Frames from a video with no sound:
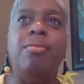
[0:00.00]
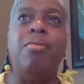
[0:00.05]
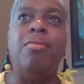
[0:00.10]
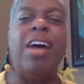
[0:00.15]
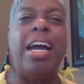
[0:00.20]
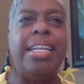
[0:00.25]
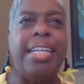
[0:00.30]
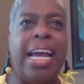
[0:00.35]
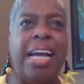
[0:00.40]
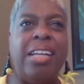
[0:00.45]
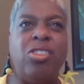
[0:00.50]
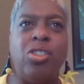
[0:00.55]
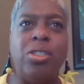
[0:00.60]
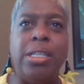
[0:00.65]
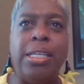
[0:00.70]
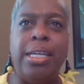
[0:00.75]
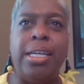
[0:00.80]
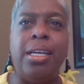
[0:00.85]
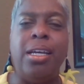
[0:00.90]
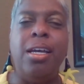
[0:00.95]

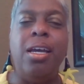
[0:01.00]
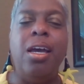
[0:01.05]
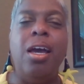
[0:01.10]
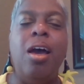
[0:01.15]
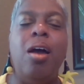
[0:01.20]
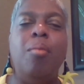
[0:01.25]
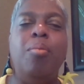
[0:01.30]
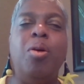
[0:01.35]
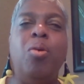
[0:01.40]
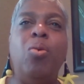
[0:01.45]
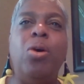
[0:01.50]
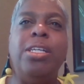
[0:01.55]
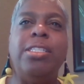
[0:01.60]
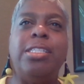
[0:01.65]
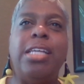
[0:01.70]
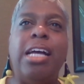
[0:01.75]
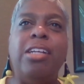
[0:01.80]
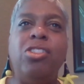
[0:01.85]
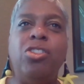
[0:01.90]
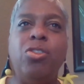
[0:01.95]
financially, but once
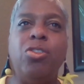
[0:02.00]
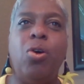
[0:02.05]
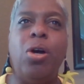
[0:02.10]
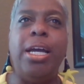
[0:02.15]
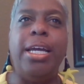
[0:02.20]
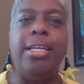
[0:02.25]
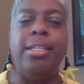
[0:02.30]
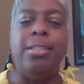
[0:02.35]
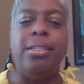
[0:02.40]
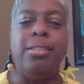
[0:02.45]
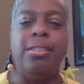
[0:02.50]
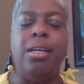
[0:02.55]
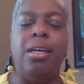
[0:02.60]
I joined